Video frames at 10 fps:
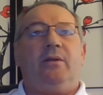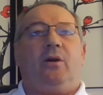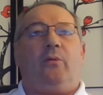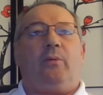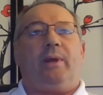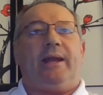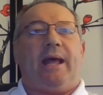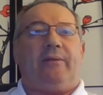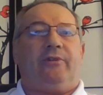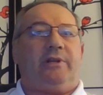Or we can
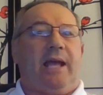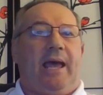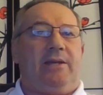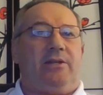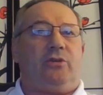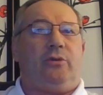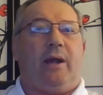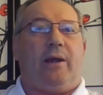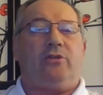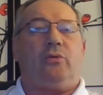advertise to
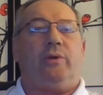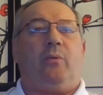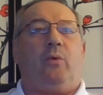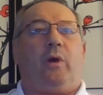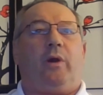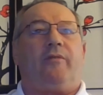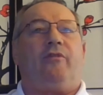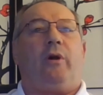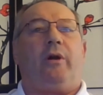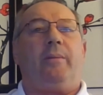Arizona at Work
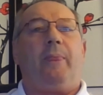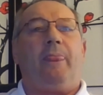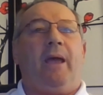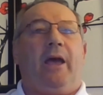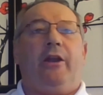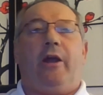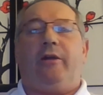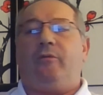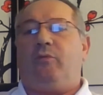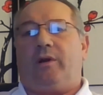for an
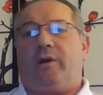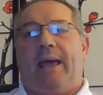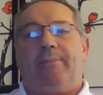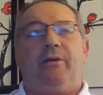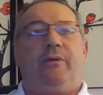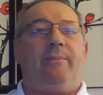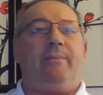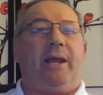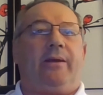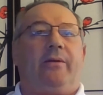out-of-work cabinetry
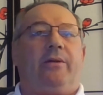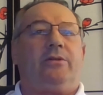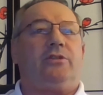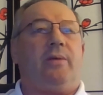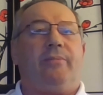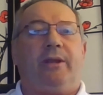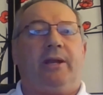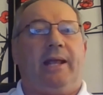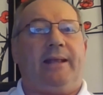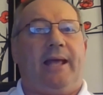maker or something
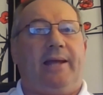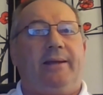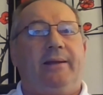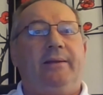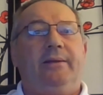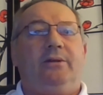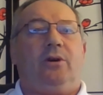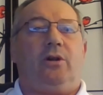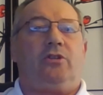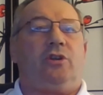like that,
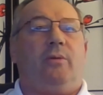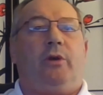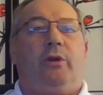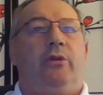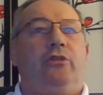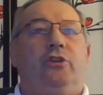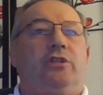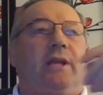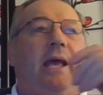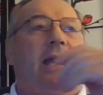or someone who
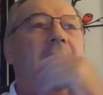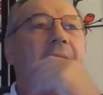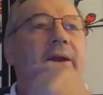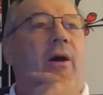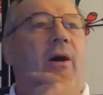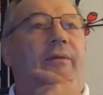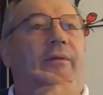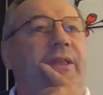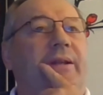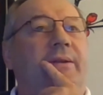just got laid off
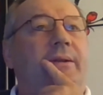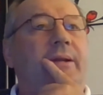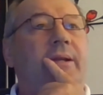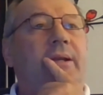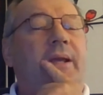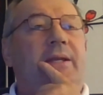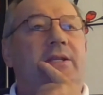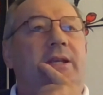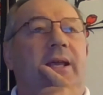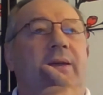that
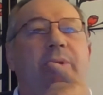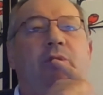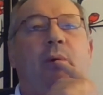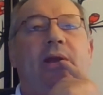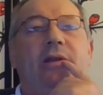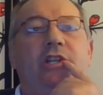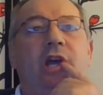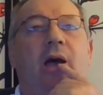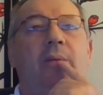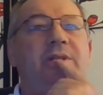is between
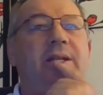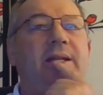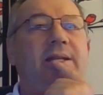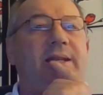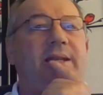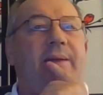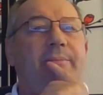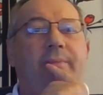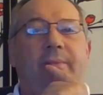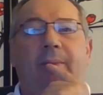jobs at this time,
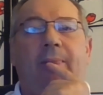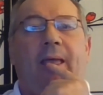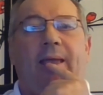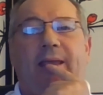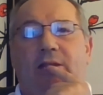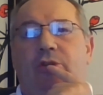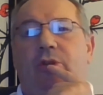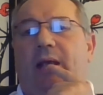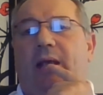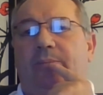and get you
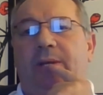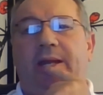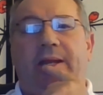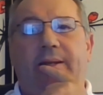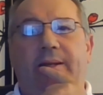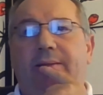the help you need.